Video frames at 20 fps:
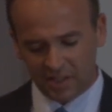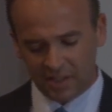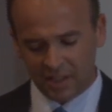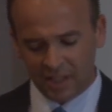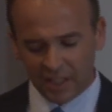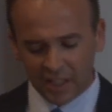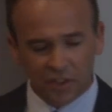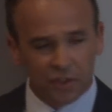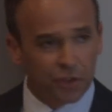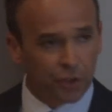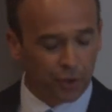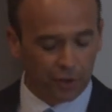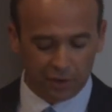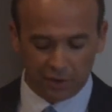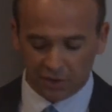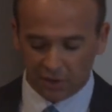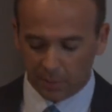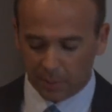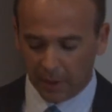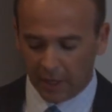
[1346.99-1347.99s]
is an
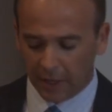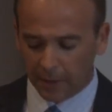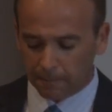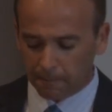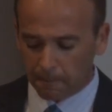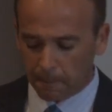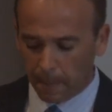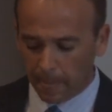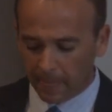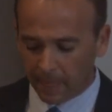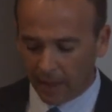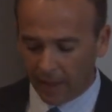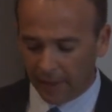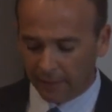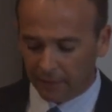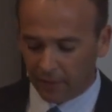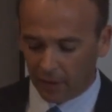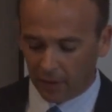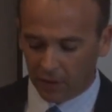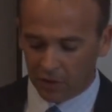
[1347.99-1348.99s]
internal debate
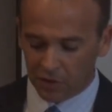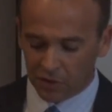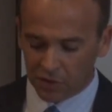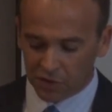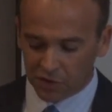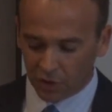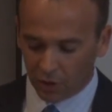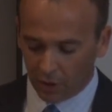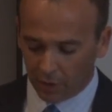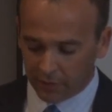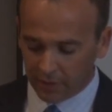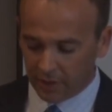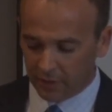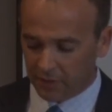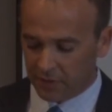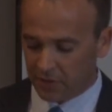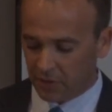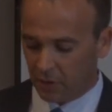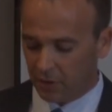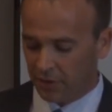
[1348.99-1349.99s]
that the
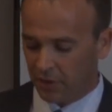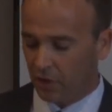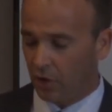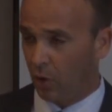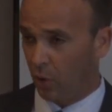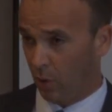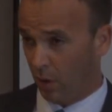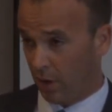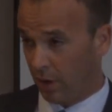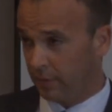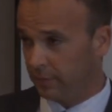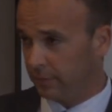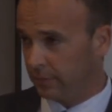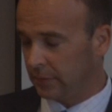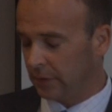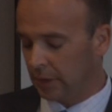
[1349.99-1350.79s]
conservatives on the court,